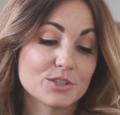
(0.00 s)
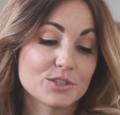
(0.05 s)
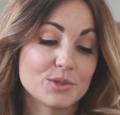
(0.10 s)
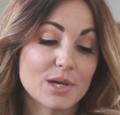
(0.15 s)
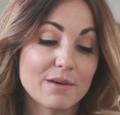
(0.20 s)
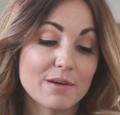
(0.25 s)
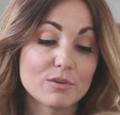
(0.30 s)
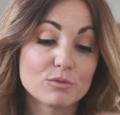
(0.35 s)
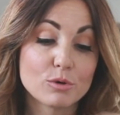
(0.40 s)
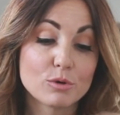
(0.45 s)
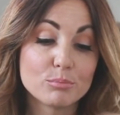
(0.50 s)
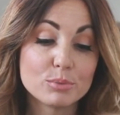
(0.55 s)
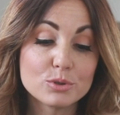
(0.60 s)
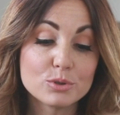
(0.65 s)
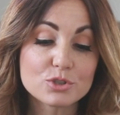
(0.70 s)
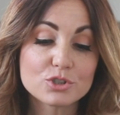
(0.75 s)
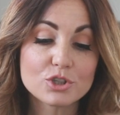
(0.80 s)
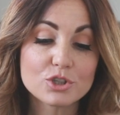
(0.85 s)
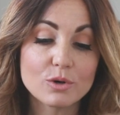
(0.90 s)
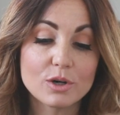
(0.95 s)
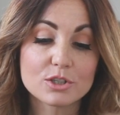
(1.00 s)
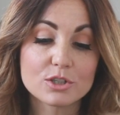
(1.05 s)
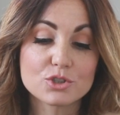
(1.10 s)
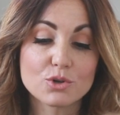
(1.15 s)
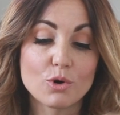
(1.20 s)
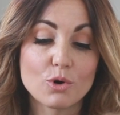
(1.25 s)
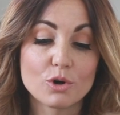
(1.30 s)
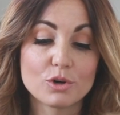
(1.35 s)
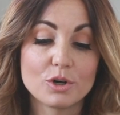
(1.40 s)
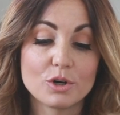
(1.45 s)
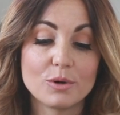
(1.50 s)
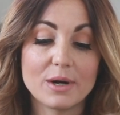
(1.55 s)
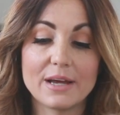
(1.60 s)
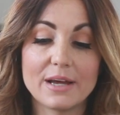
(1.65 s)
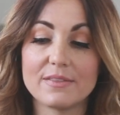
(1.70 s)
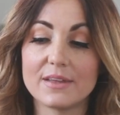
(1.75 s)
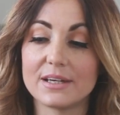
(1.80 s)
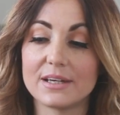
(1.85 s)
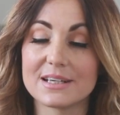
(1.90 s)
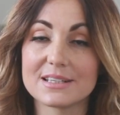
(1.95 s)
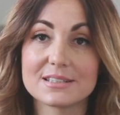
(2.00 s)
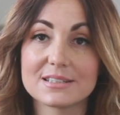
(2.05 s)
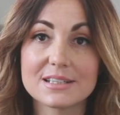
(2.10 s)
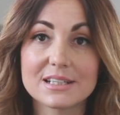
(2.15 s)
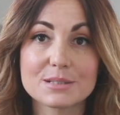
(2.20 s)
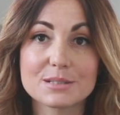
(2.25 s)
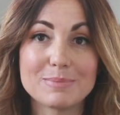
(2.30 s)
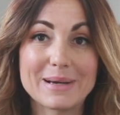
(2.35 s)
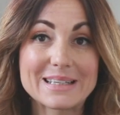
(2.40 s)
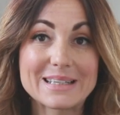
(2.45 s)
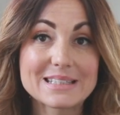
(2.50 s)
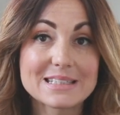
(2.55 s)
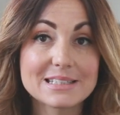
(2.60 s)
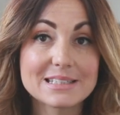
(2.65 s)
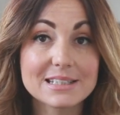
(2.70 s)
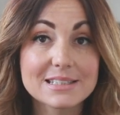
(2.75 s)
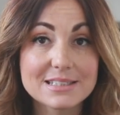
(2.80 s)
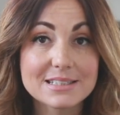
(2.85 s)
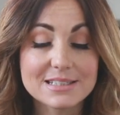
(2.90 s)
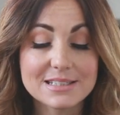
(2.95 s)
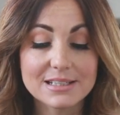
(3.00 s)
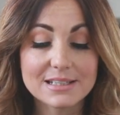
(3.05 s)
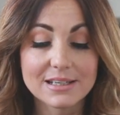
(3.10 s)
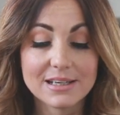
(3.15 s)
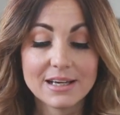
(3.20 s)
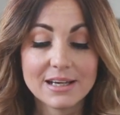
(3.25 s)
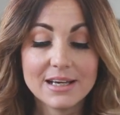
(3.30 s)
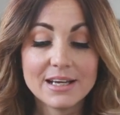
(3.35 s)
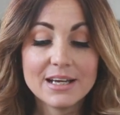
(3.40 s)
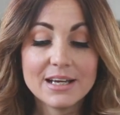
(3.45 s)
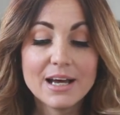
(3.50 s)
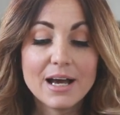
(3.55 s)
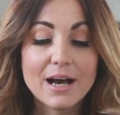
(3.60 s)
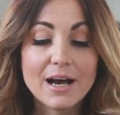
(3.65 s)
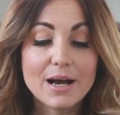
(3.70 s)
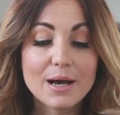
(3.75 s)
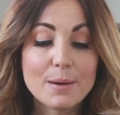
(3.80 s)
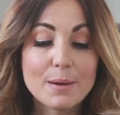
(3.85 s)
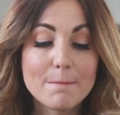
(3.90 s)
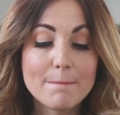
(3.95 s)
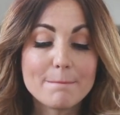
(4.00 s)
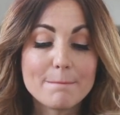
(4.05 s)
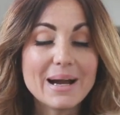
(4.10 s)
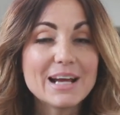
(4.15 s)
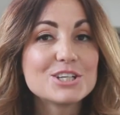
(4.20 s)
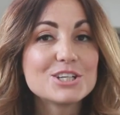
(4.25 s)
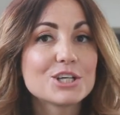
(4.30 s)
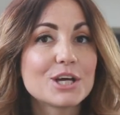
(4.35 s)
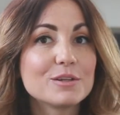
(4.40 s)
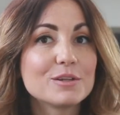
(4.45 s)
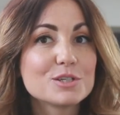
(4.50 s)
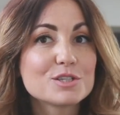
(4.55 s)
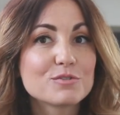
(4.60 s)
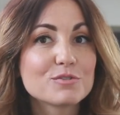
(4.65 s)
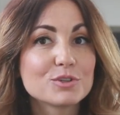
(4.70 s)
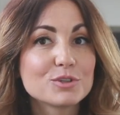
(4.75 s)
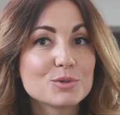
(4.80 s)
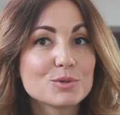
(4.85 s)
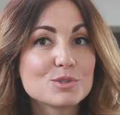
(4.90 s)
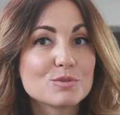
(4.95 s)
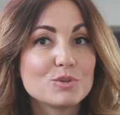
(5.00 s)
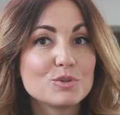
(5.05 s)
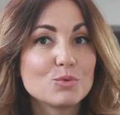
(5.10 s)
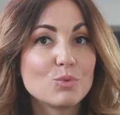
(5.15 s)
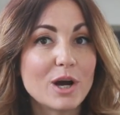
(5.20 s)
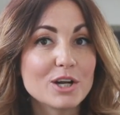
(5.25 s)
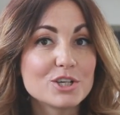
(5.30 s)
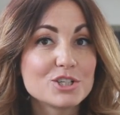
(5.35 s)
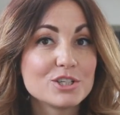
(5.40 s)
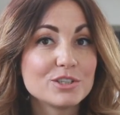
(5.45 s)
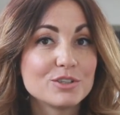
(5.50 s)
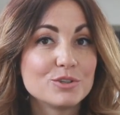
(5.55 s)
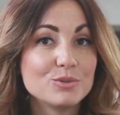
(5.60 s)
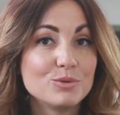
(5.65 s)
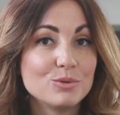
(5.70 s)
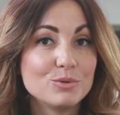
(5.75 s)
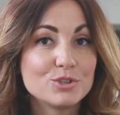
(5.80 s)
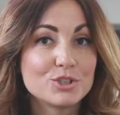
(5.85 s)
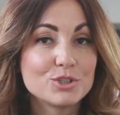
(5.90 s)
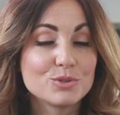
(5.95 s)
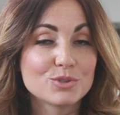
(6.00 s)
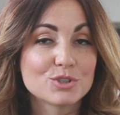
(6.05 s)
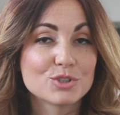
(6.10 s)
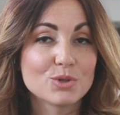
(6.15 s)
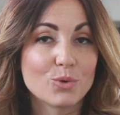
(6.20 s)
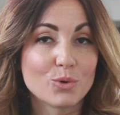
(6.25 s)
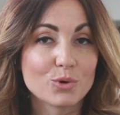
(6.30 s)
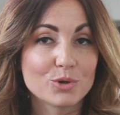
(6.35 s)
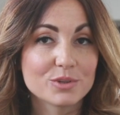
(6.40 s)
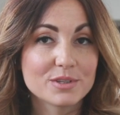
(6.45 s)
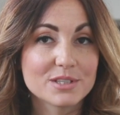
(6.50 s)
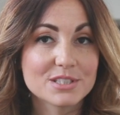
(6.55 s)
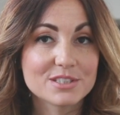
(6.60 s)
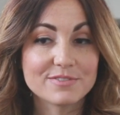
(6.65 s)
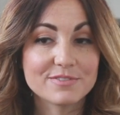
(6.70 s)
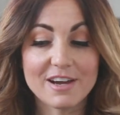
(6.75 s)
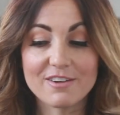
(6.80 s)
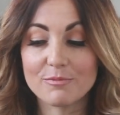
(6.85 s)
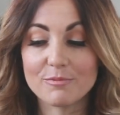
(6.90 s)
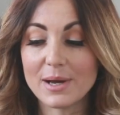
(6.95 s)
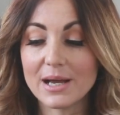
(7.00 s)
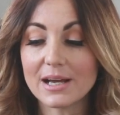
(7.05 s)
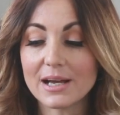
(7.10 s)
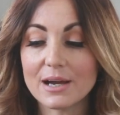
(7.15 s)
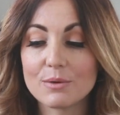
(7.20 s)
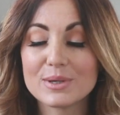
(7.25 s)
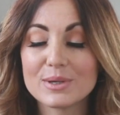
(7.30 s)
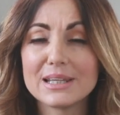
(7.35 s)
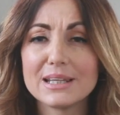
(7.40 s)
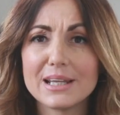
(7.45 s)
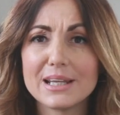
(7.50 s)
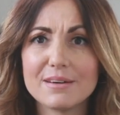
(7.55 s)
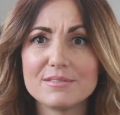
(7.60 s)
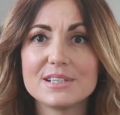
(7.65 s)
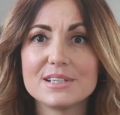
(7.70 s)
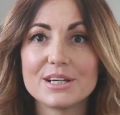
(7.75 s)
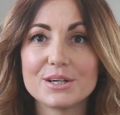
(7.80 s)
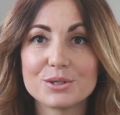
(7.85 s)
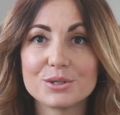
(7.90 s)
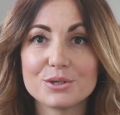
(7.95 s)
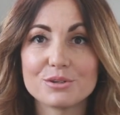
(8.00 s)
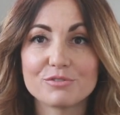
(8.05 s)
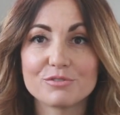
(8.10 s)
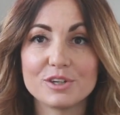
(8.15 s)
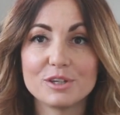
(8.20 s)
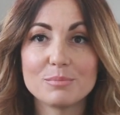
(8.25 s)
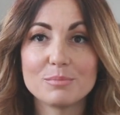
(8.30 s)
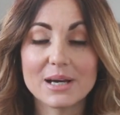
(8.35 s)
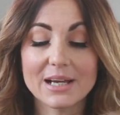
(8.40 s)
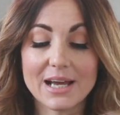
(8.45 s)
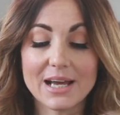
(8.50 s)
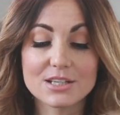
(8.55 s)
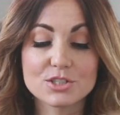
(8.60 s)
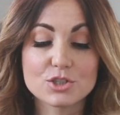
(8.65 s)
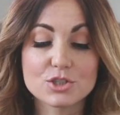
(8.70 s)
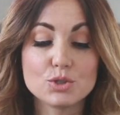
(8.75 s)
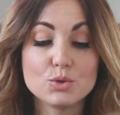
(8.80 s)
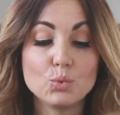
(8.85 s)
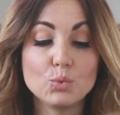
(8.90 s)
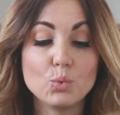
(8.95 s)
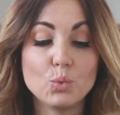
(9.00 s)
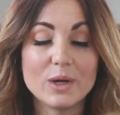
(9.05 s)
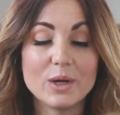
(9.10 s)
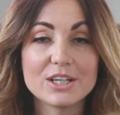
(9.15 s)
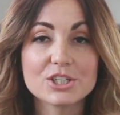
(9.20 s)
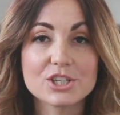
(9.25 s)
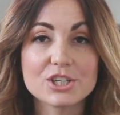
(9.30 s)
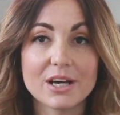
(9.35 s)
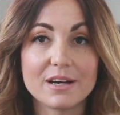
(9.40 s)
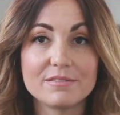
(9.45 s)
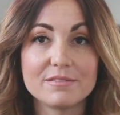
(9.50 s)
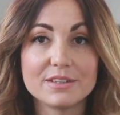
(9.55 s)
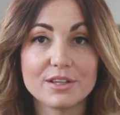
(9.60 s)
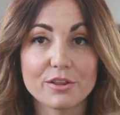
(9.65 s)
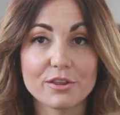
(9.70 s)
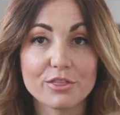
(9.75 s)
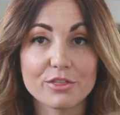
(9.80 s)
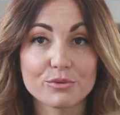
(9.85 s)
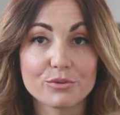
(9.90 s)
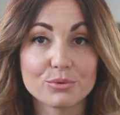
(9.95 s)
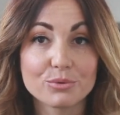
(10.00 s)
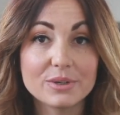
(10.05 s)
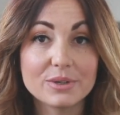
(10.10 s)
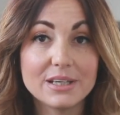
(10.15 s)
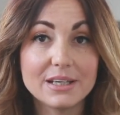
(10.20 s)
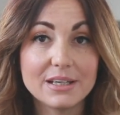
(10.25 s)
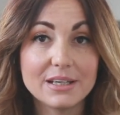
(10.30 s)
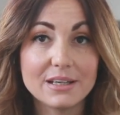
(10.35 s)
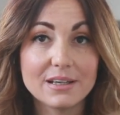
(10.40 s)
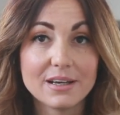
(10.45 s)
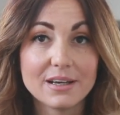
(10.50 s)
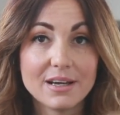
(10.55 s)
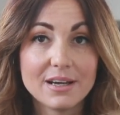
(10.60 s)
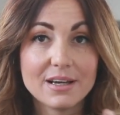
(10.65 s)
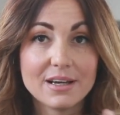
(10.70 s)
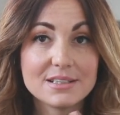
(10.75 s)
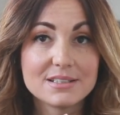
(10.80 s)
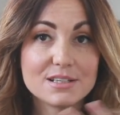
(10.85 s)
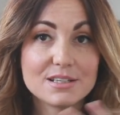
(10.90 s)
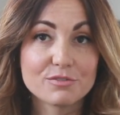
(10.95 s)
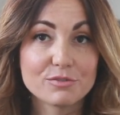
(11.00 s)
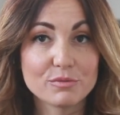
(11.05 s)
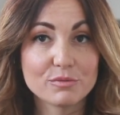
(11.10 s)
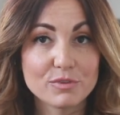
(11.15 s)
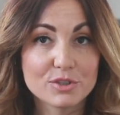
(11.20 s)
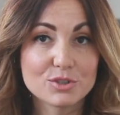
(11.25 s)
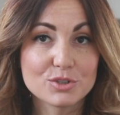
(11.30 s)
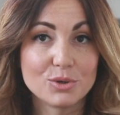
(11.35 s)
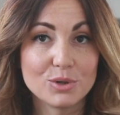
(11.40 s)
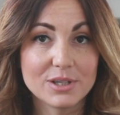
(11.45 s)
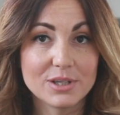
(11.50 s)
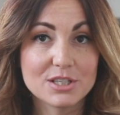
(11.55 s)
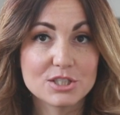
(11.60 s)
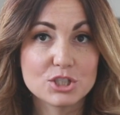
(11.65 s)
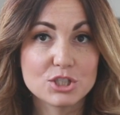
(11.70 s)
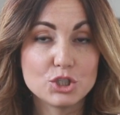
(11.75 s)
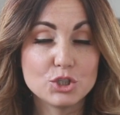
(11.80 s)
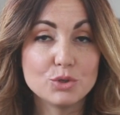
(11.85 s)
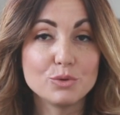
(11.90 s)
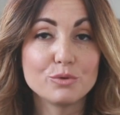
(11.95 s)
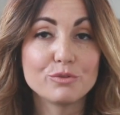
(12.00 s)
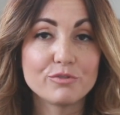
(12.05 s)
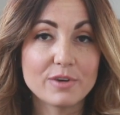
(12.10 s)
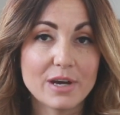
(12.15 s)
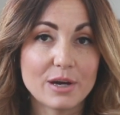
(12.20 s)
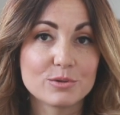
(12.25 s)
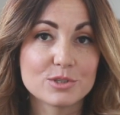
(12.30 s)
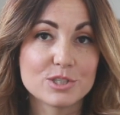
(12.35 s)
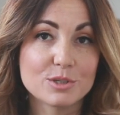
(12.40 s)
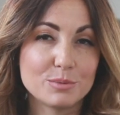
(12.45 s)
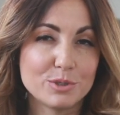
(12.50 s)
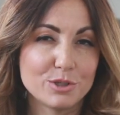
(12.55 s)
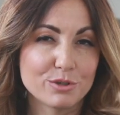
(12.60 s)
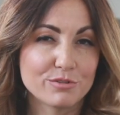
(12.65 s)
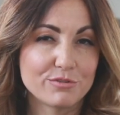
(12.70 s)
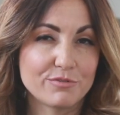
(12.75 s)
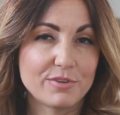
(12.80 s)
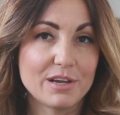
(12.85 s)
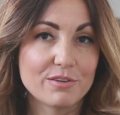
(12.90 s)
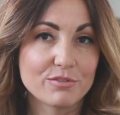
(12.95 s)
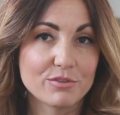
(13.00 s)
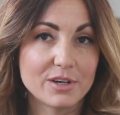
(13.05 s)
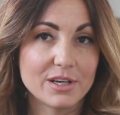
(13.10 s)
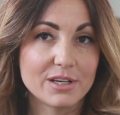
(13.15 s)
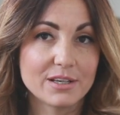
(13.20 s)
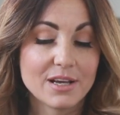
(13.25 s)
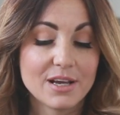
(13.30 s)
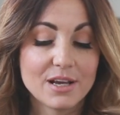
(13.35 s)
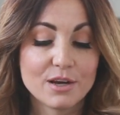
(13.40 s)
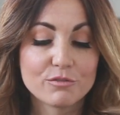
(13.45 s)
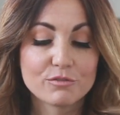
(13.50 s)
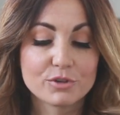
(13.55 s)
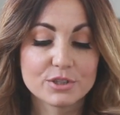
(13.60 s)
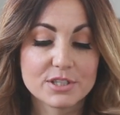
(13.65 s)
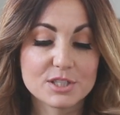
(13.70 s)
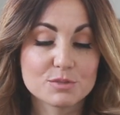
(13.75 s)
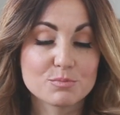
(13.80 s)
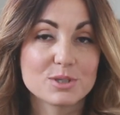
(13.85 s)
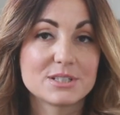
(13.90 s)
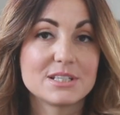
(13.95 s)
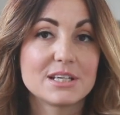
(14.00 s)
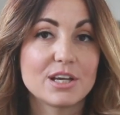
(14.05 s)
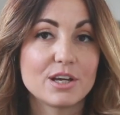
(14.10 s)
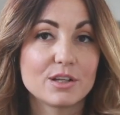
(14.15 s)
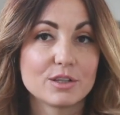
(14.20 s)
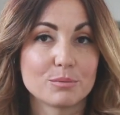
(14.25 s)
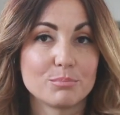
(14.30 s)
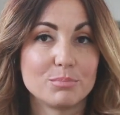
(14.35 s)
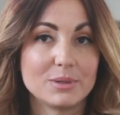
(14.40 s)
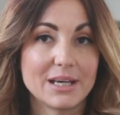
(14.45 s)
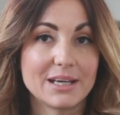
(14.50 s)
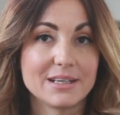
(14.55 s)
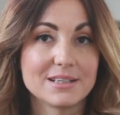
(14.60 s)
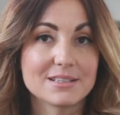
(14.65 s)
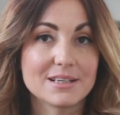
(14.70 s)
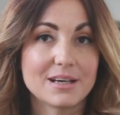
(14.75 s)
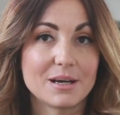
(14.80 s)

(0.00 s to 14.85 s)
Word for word: So you have a Robusto, a Toro, and then a 6x60. Um, my challenge for those of you watching who choose to order this five pack, I would love to hear your feedback as to which of the three different vitolas you found to be your favorite for this particular blend.